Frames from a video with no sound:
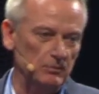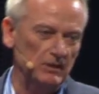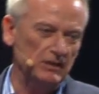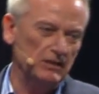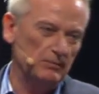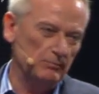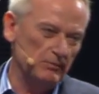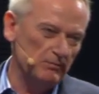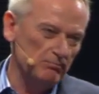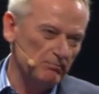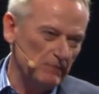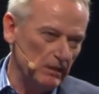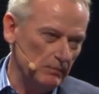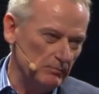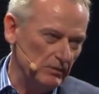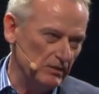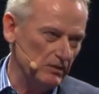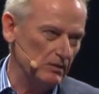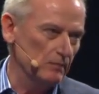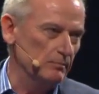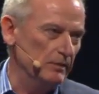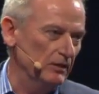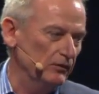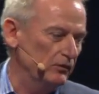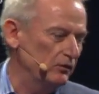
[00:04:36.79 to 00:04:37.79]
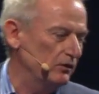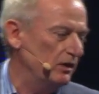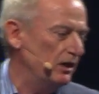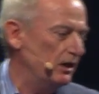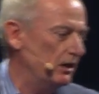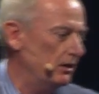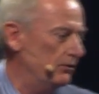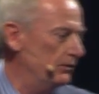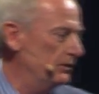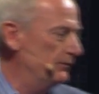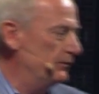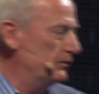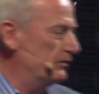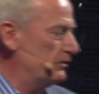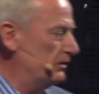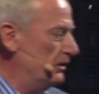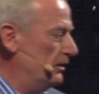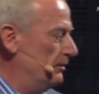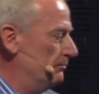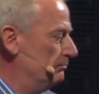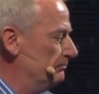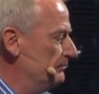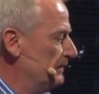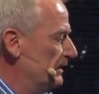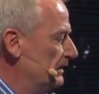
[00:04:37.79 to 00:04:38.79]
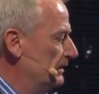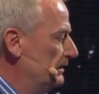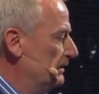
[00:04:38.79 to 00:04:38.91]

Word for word: but maybe it's a bit scary for some.